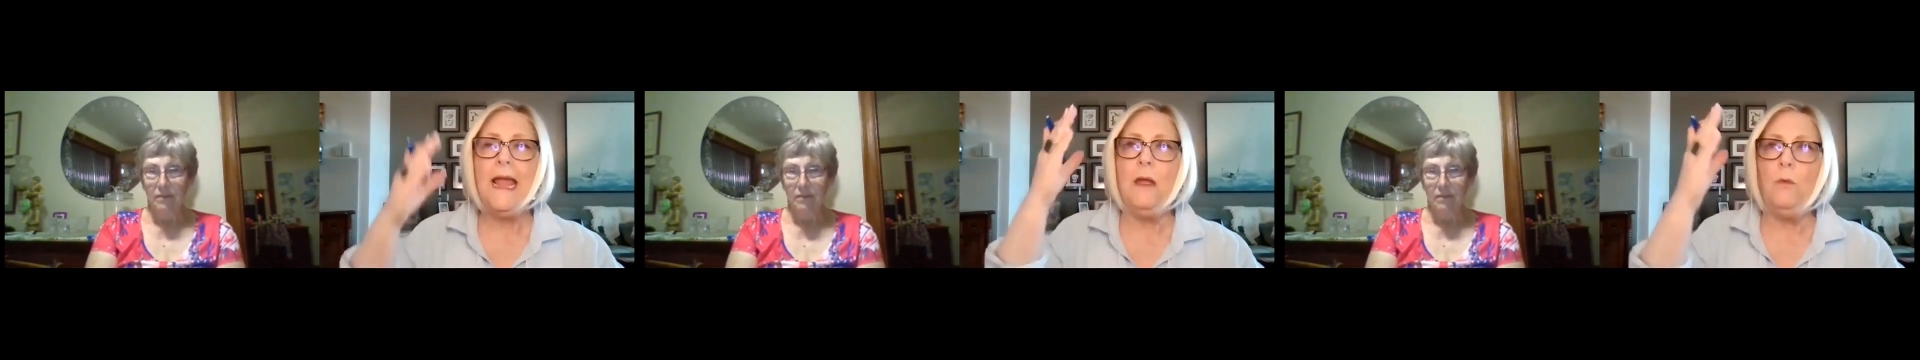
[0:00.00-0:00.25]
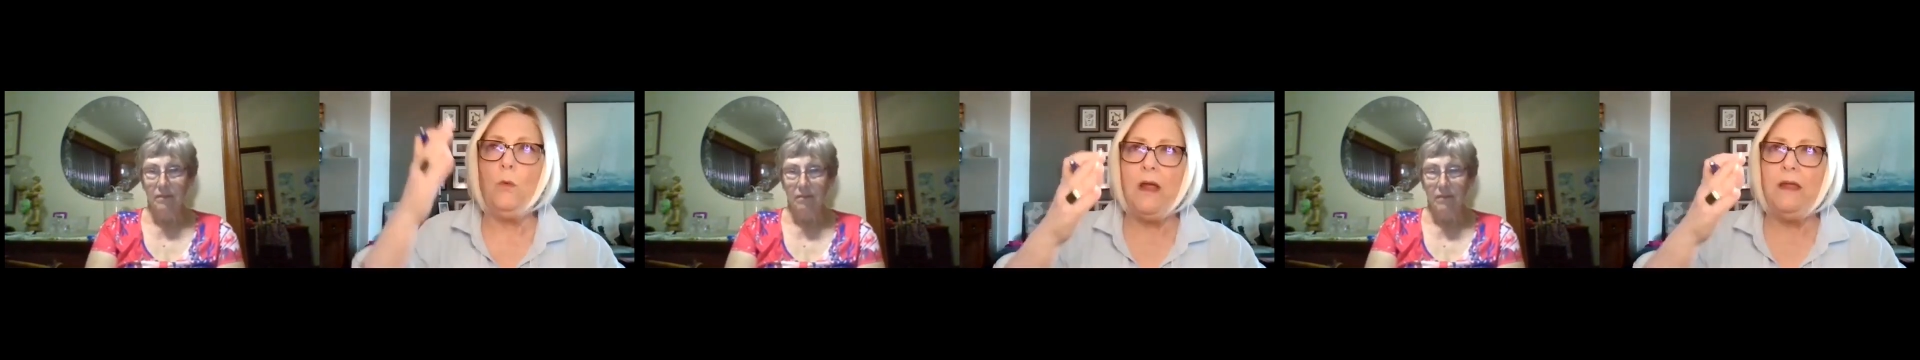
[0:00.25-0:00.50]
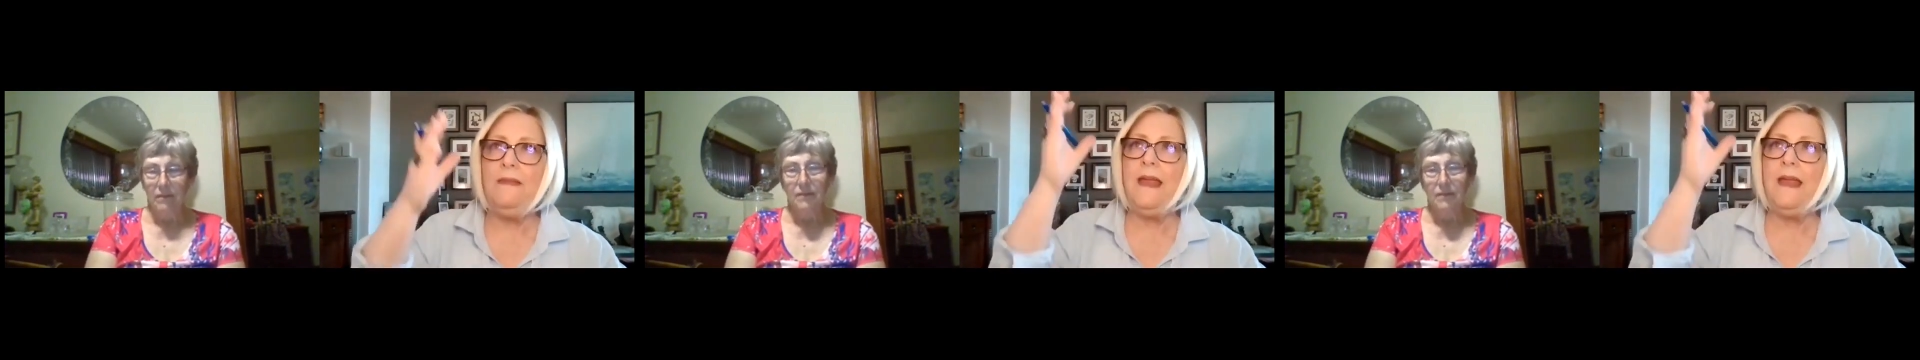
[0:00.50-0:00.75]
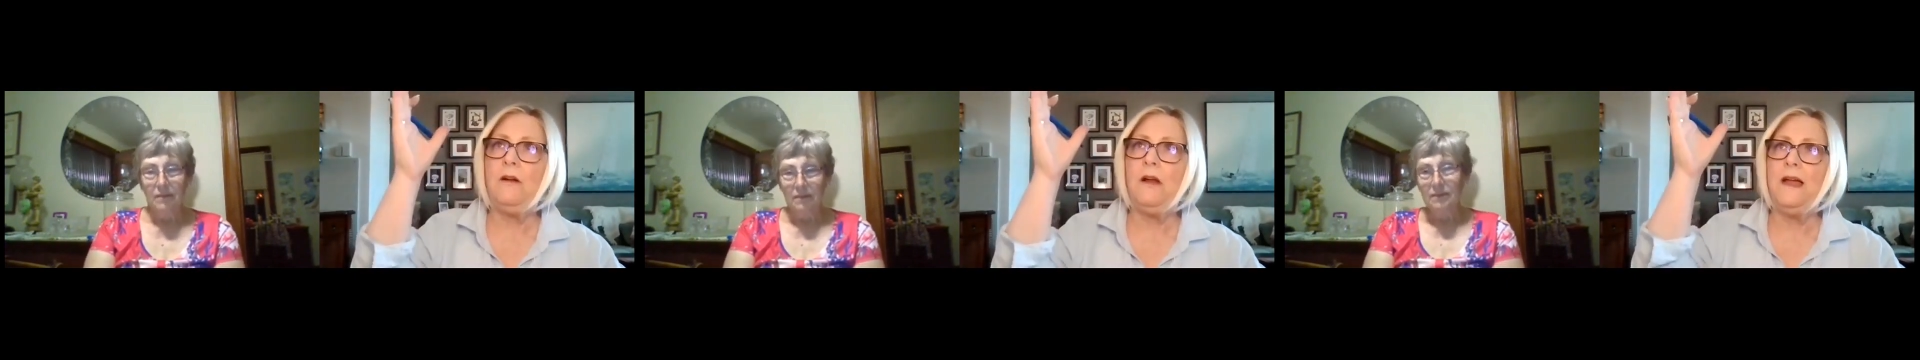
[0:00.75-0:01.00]
Speaker 1: And when
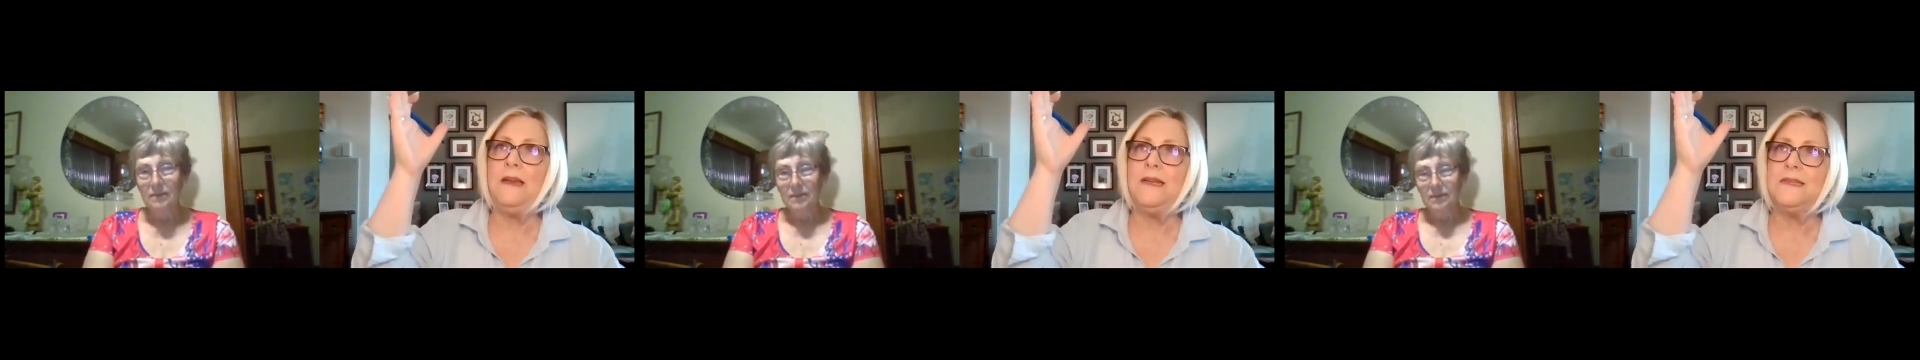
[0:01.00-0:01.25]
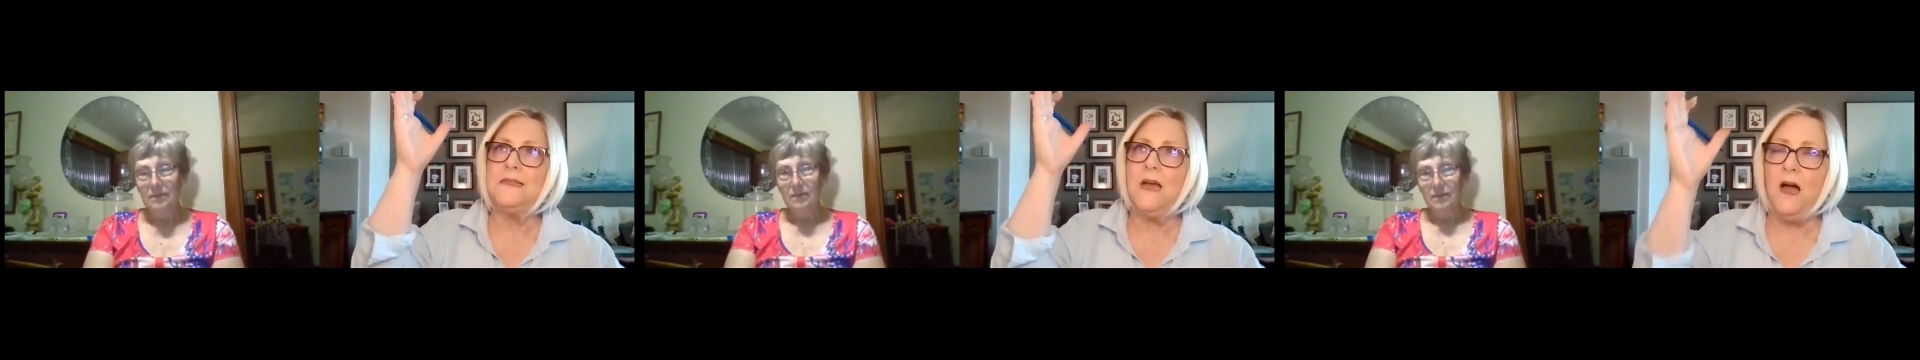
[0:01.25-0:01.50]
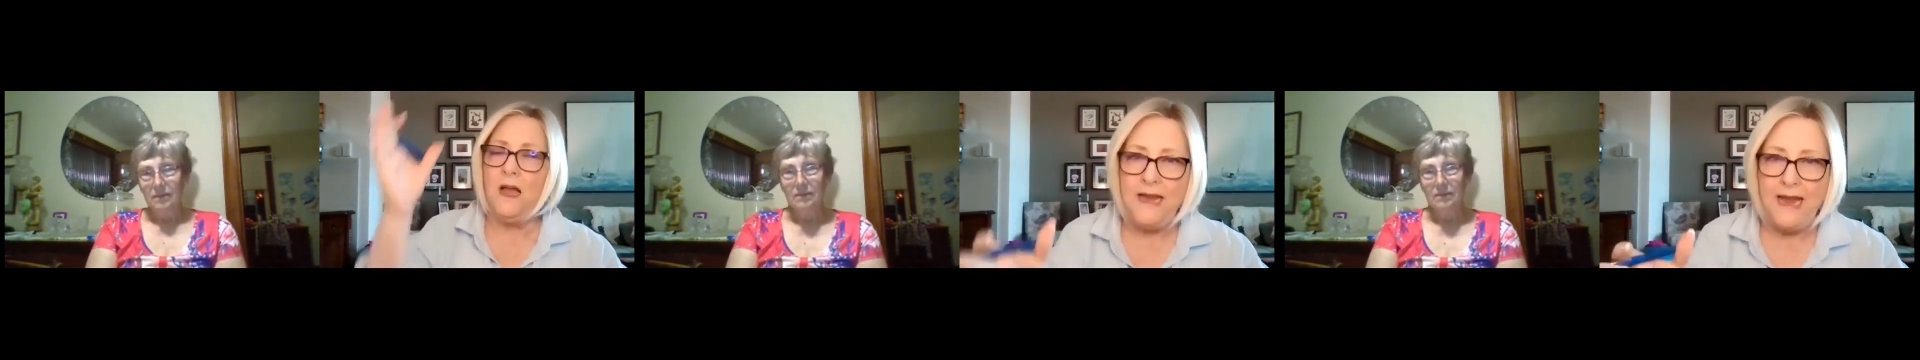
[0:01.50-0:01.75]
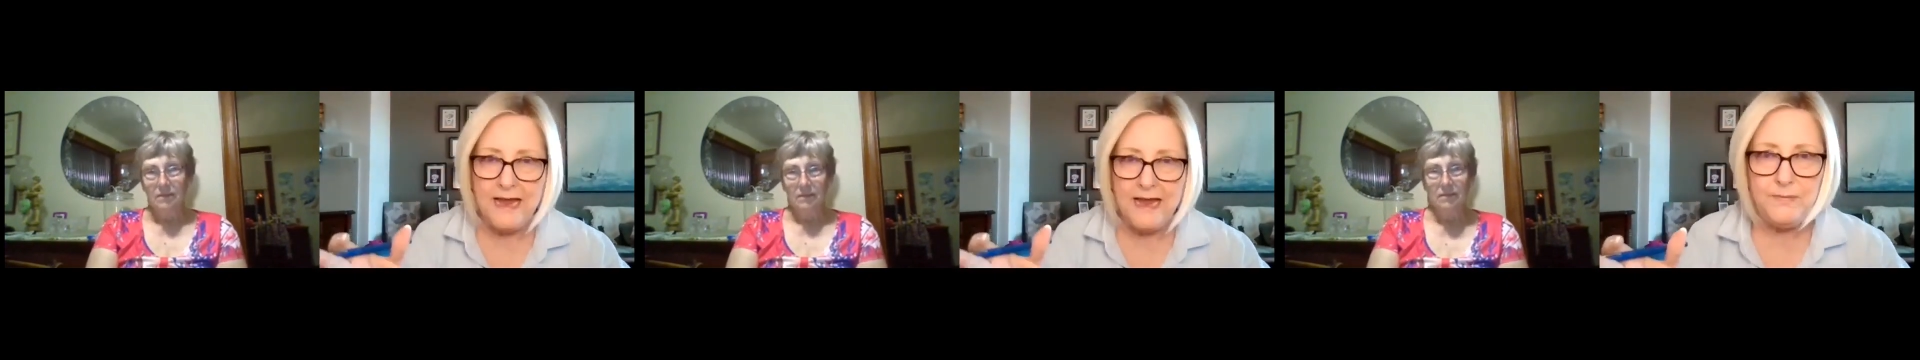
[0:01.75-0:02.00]
their gut is
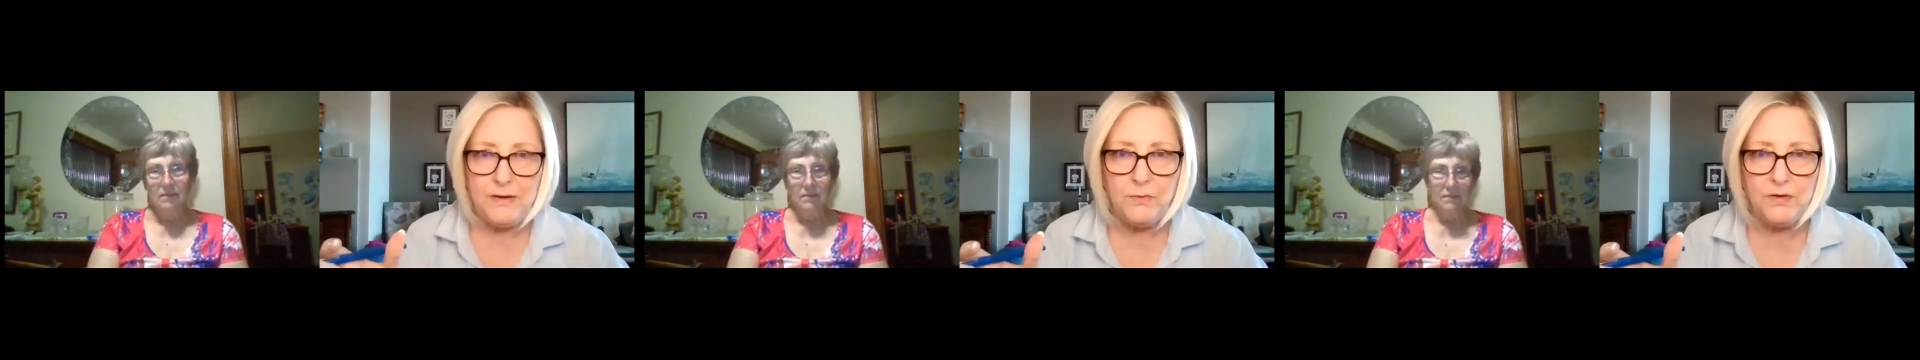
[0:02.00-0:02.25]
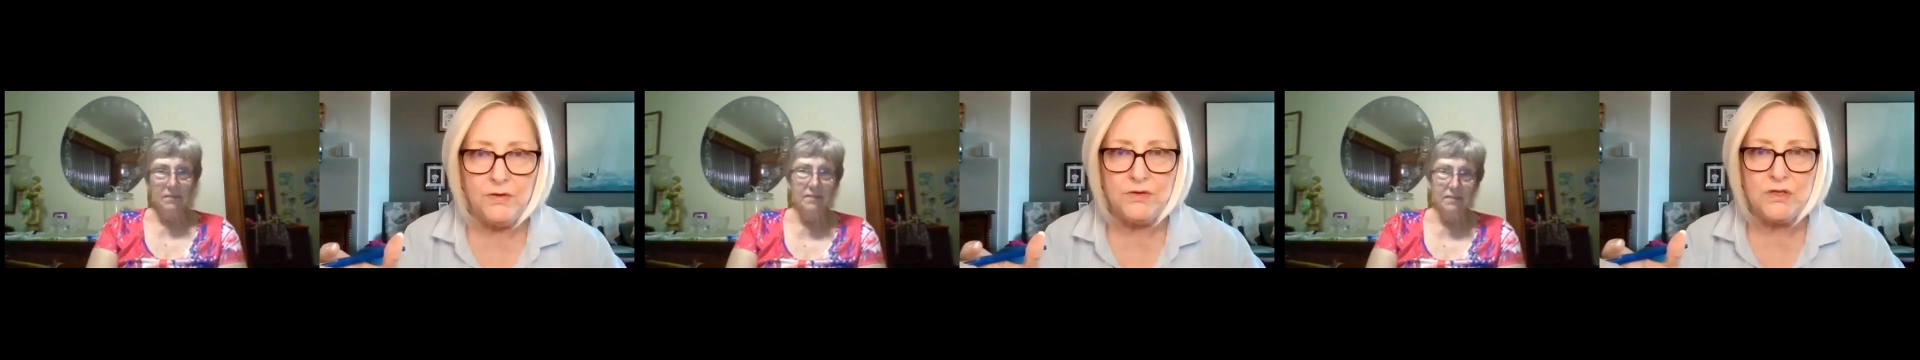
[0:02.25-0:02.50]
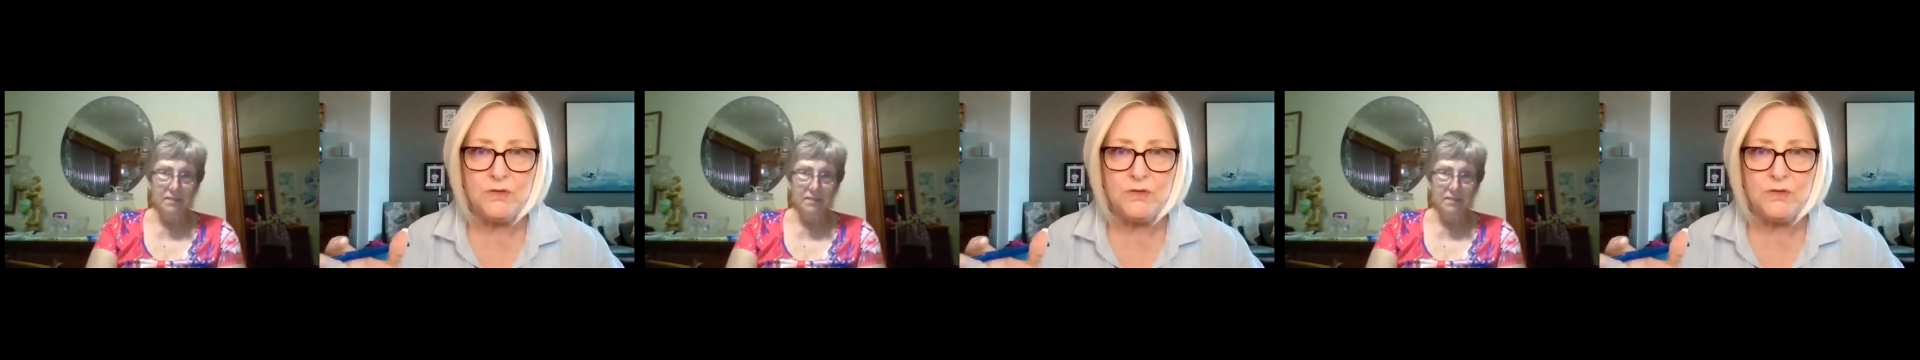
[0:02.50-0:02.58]
unhappy, when they're